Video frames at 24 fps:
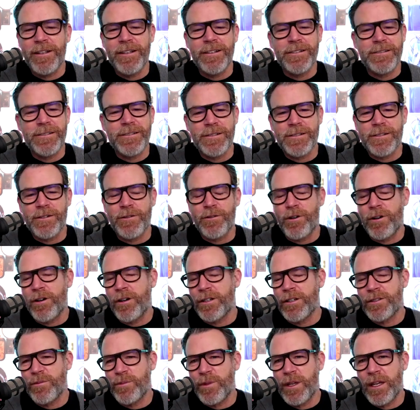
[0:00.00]
It's just an
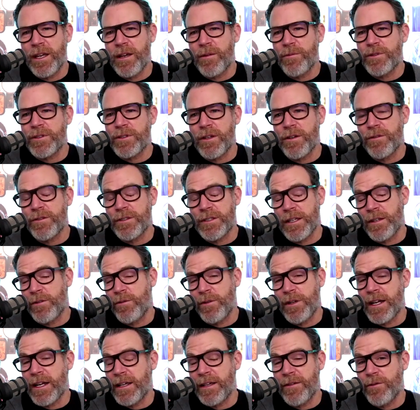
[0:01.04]
awesome camera. So I was like,
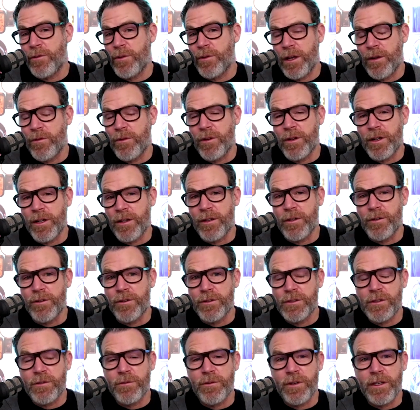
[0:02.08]
we got to give away one of
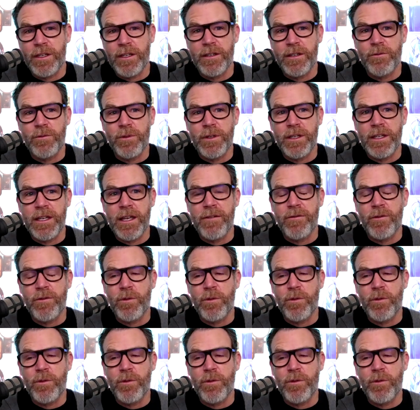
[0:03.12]
those. So we gave away